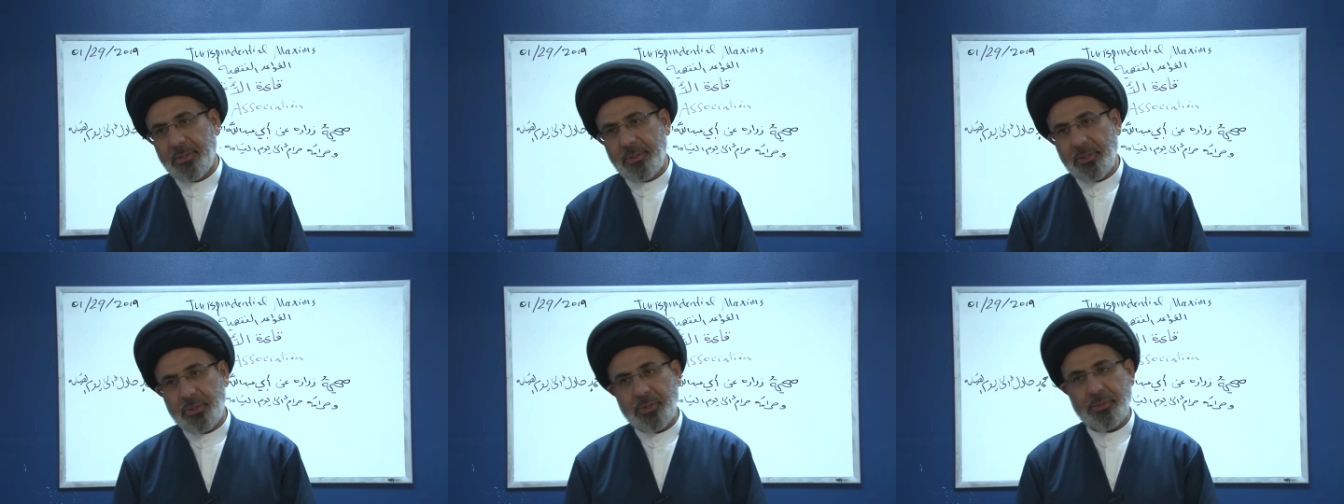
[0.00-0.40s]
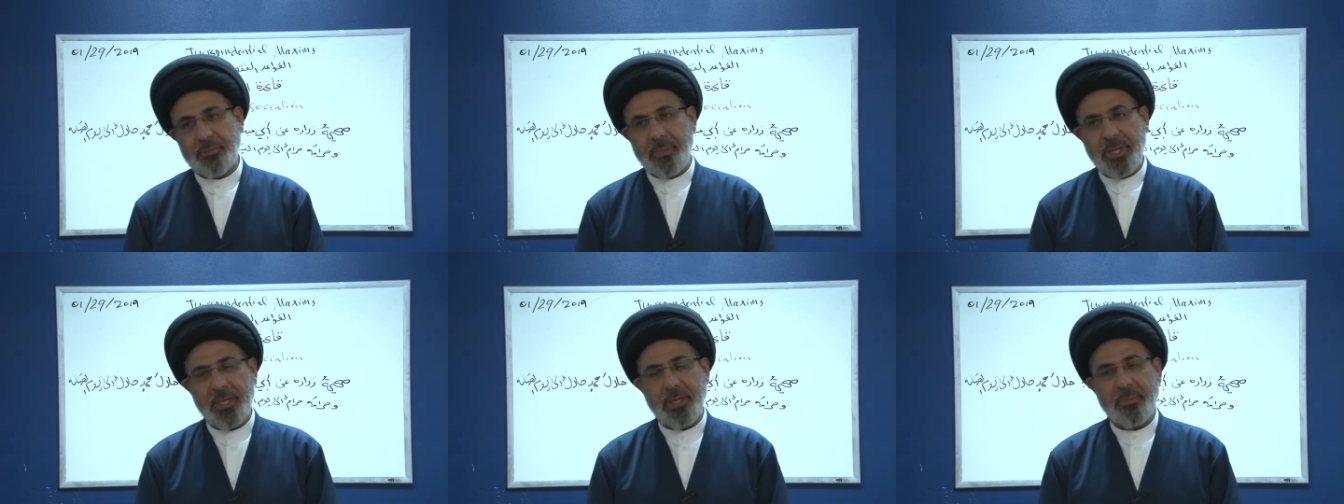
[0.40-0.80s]
You should
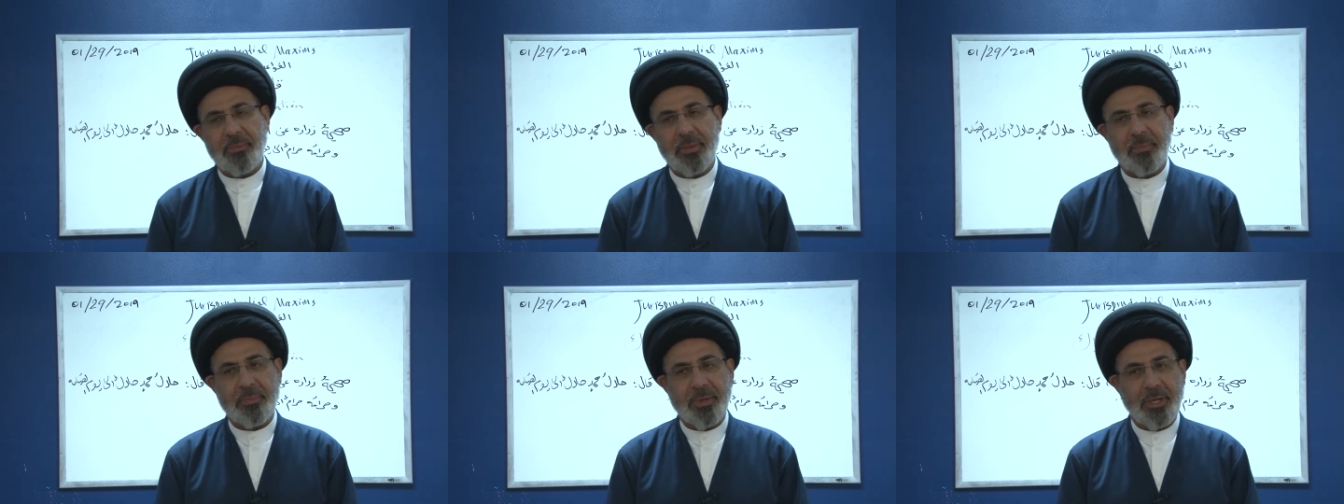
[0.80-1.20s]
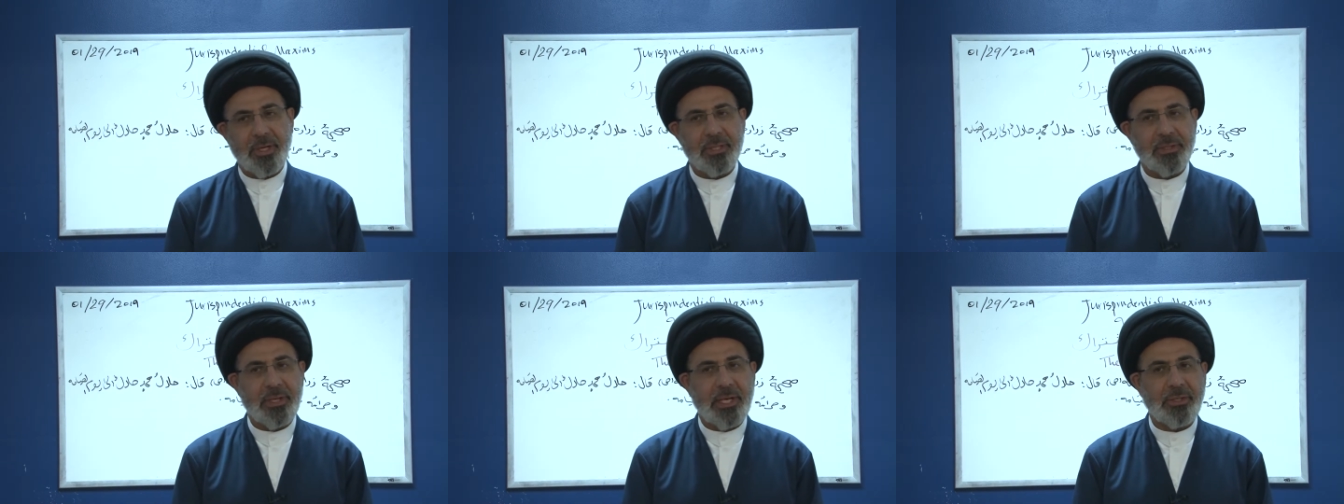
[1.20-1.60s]
make up the
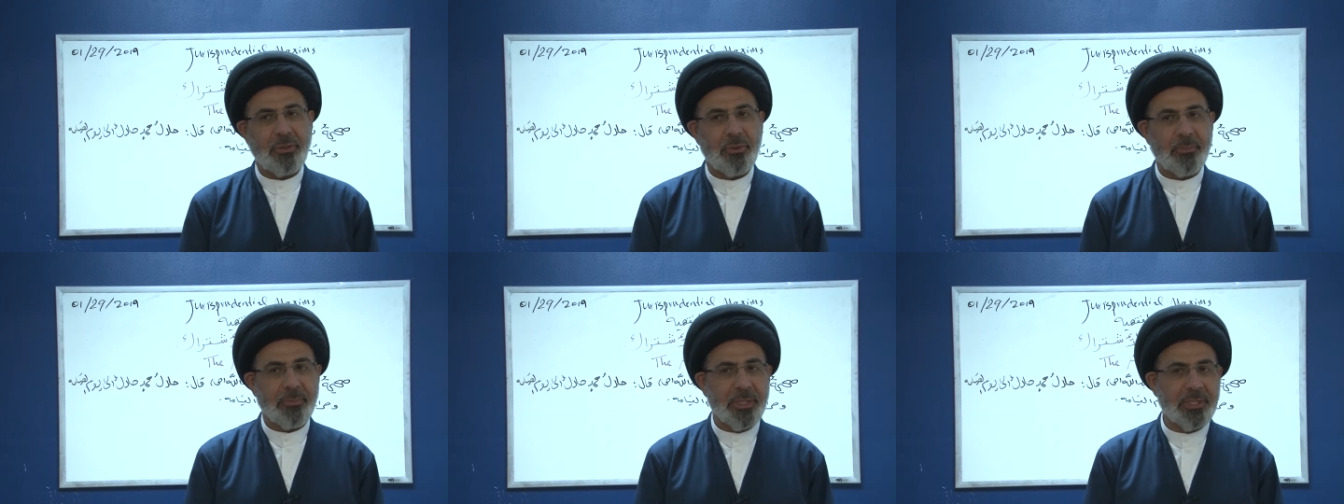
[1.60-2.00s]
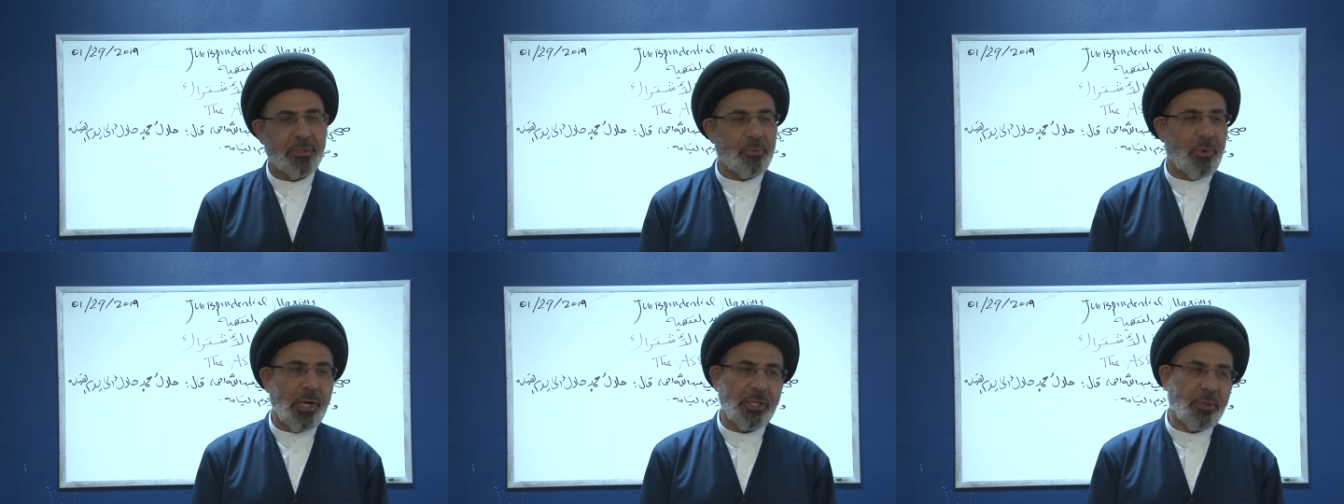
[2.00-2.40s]
prayers that you
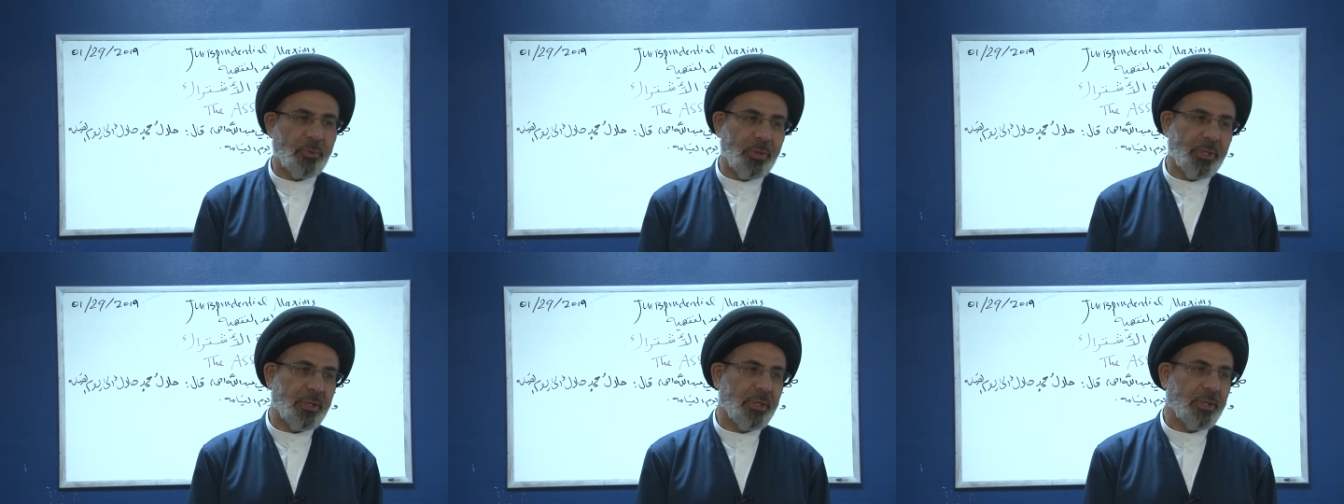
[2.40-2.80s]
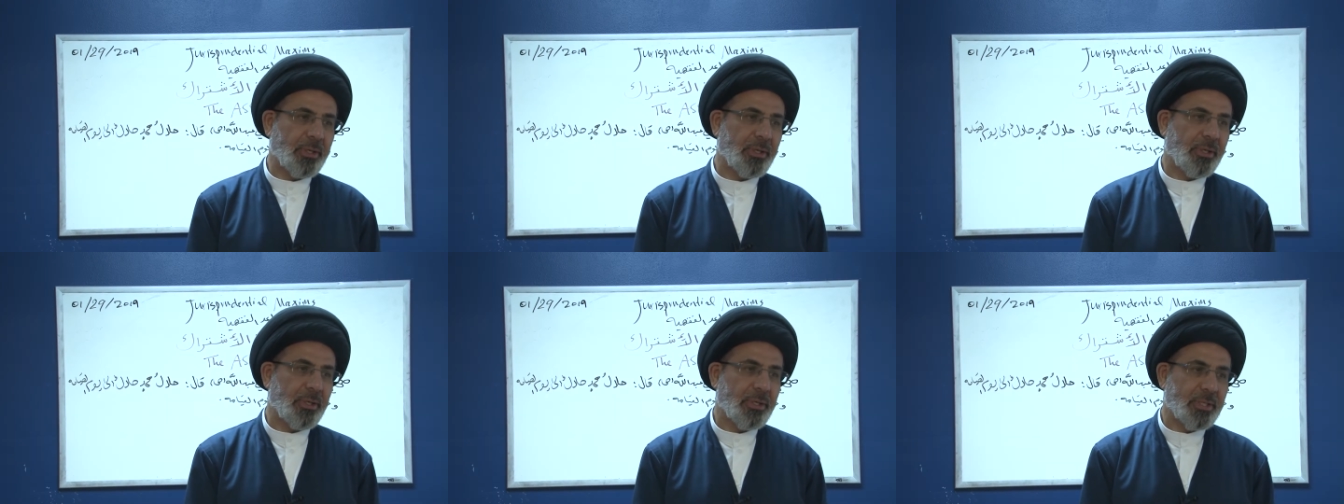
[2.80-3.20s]
missed while you were
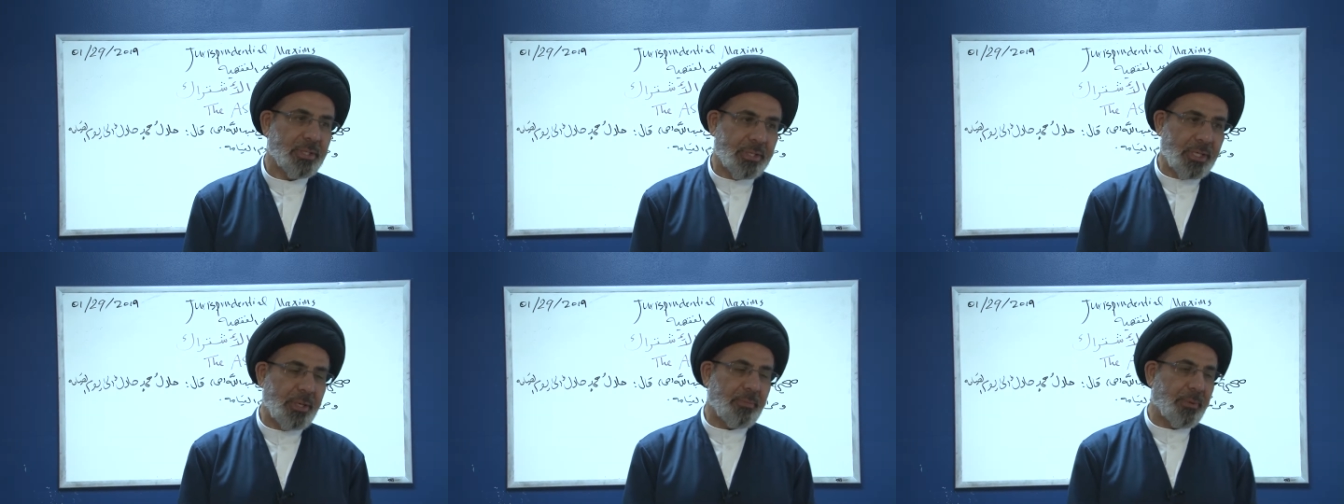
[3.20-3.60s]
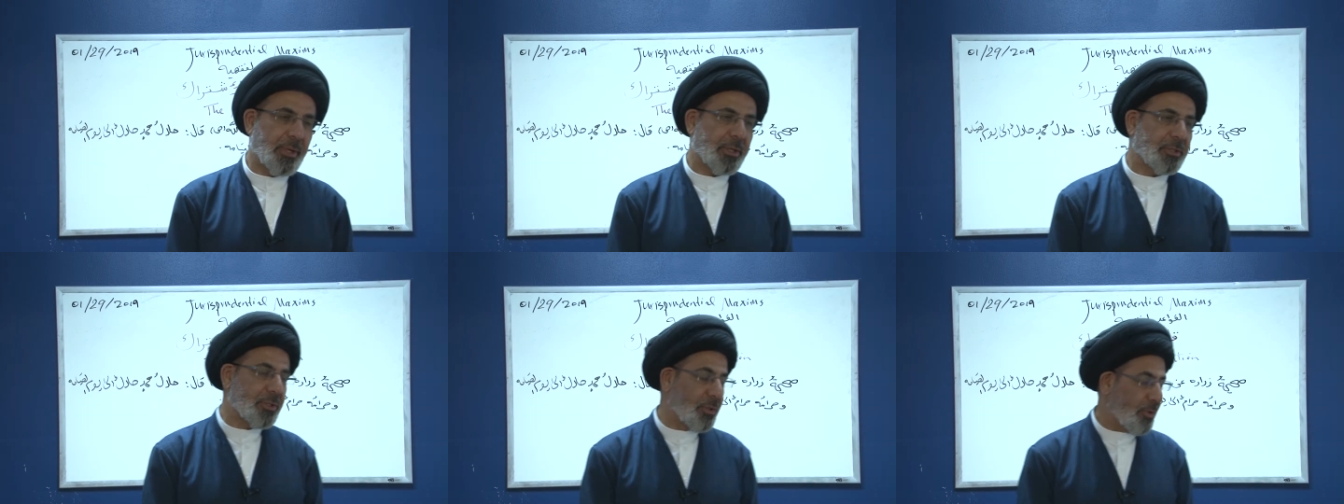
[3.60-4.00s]
sleeping.
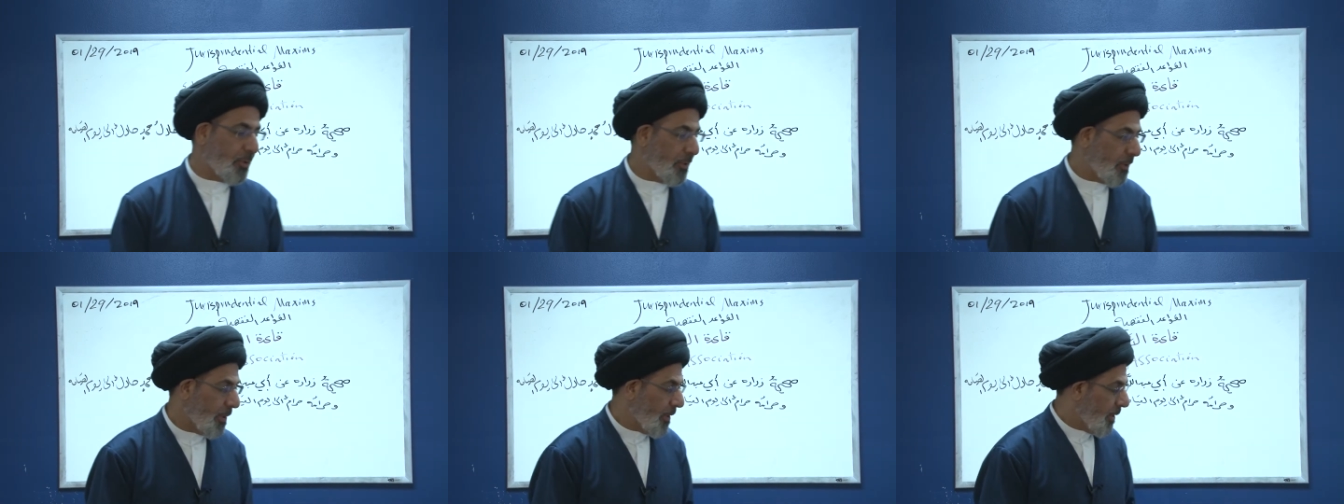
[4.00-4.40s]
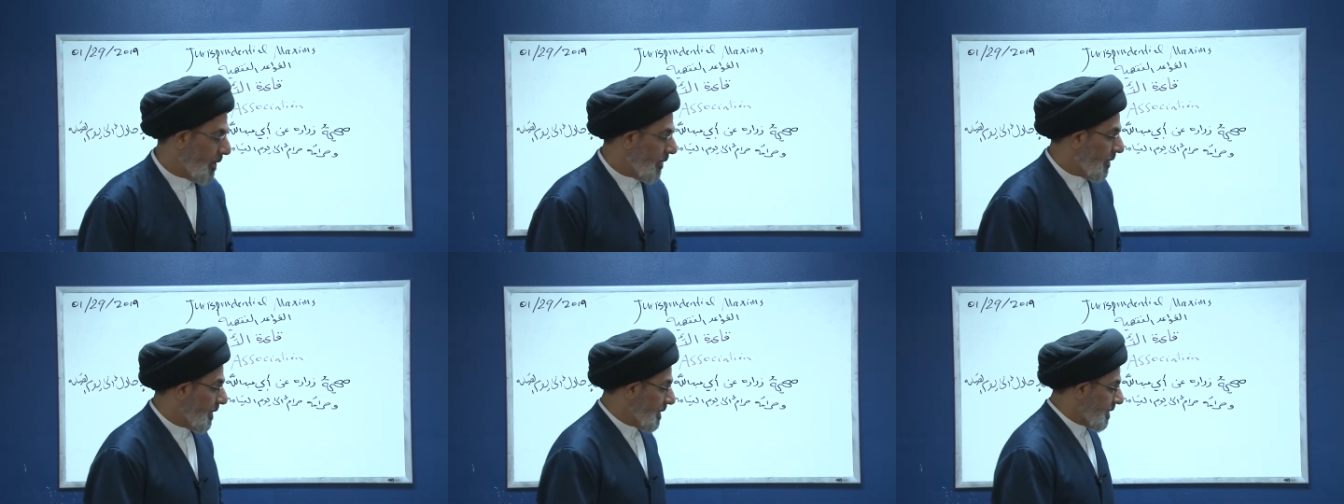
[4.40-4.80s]
So
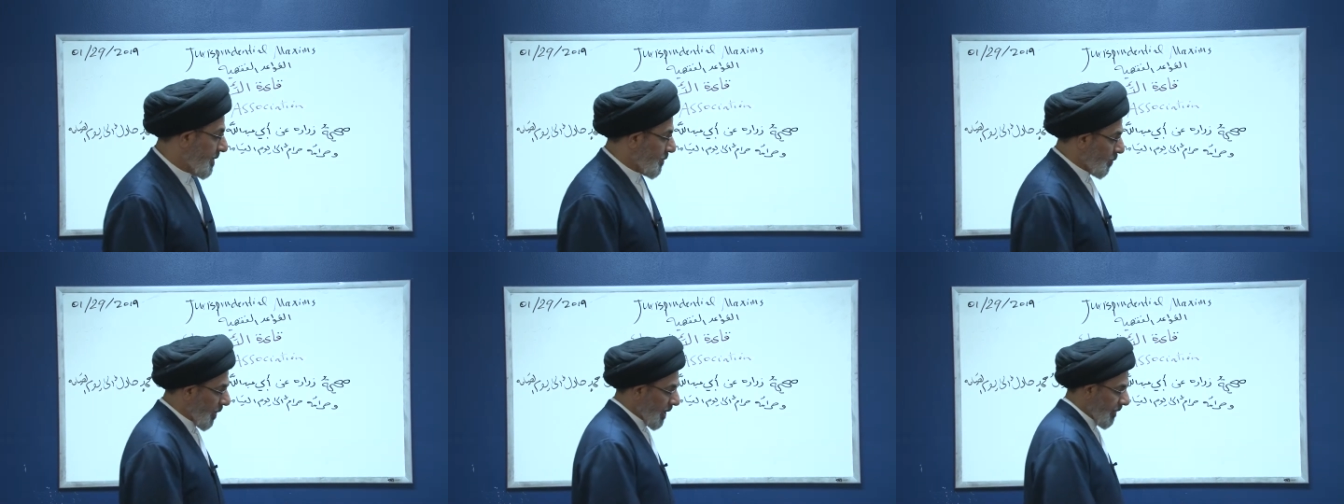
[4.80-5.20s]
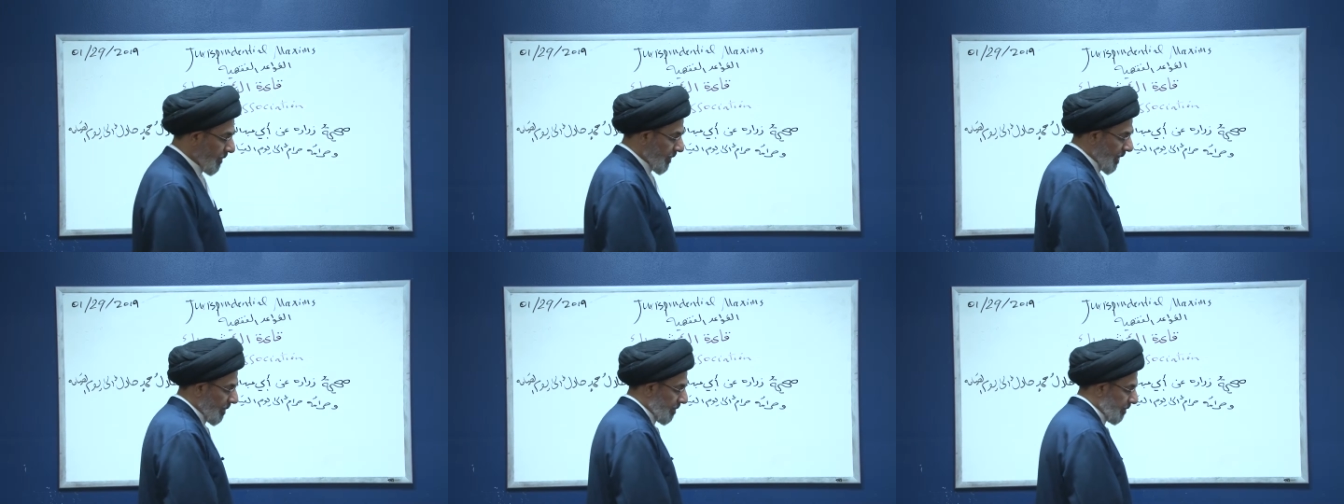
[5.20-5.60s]
this is one of
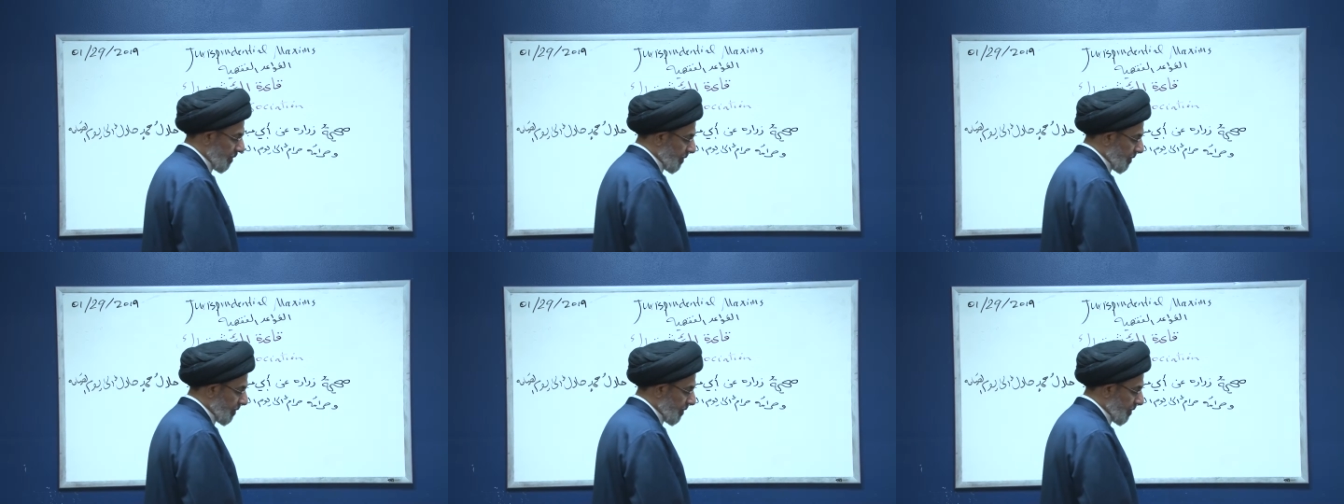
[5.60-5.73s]
the